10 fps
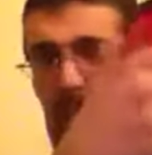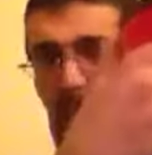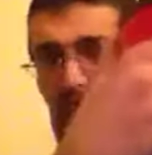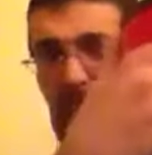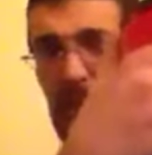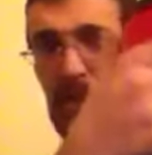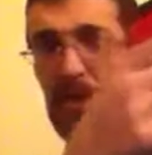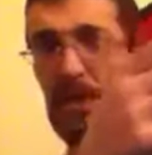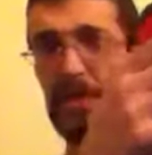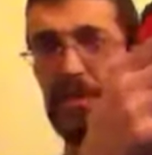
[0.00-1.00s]
and I'll show you
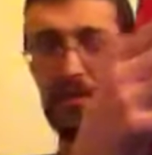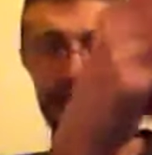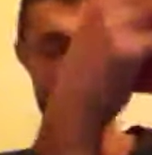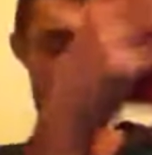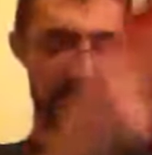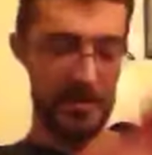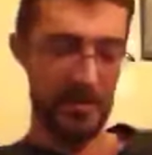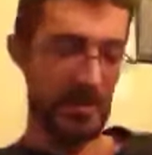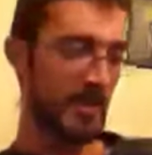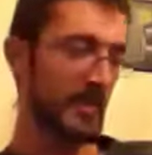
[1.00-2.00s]
what I do
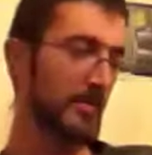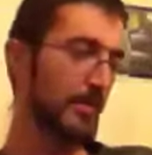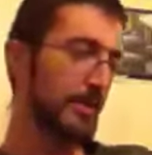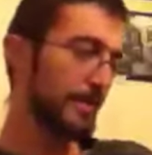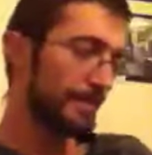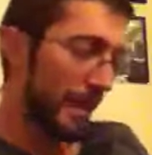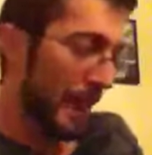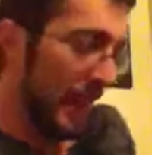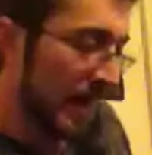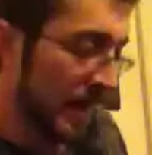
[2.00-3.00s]
here in a little bit.
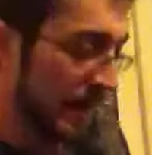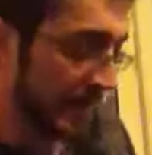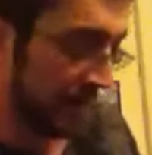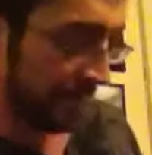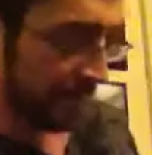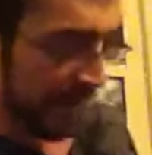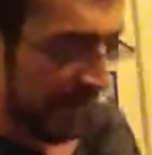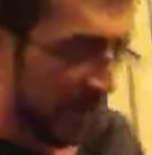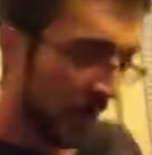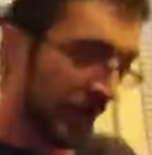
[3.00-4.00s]
Okay,
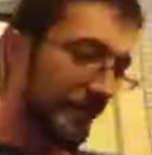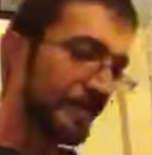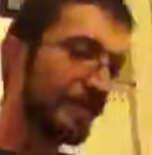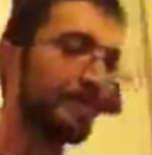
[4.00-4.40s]
well,